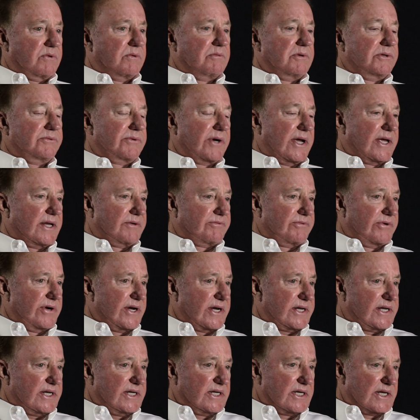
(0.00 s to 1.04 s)
When we ran
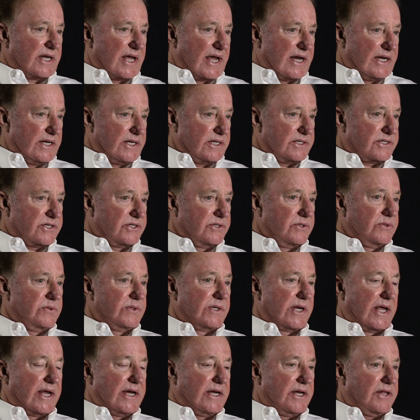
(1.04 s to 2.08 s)
Ricky in 82
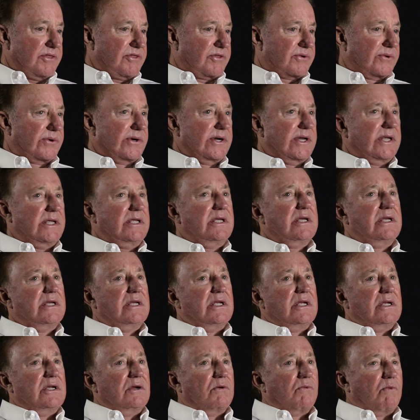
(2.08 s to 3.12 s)
and 83,
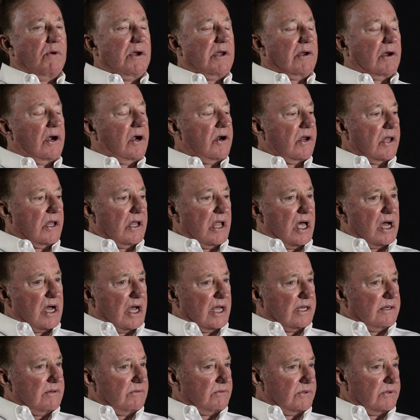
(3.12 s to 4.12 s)
we learned a lot.